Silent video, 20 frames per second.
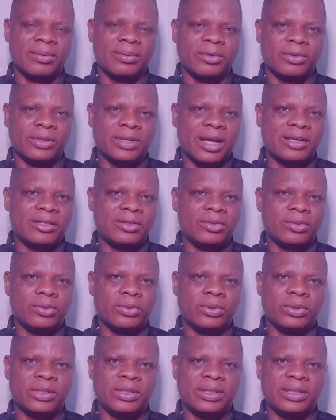Most times, you
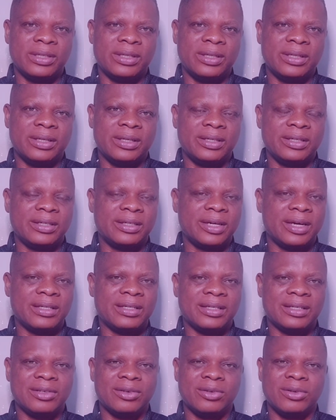will see his
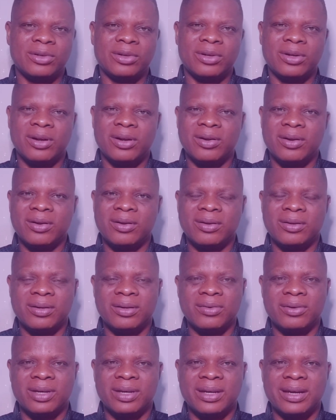shirts, you know,
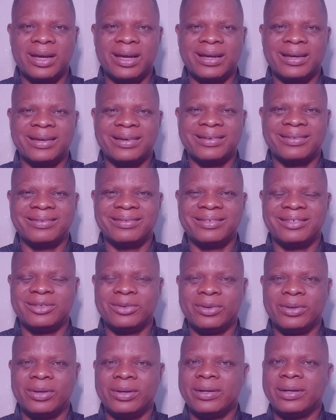looking like, you
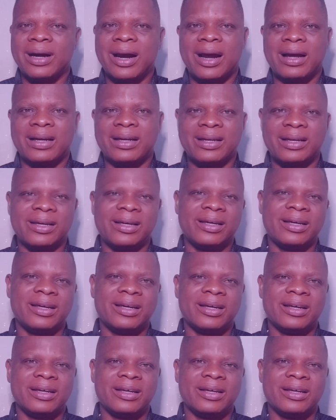know, Iraq, yeah.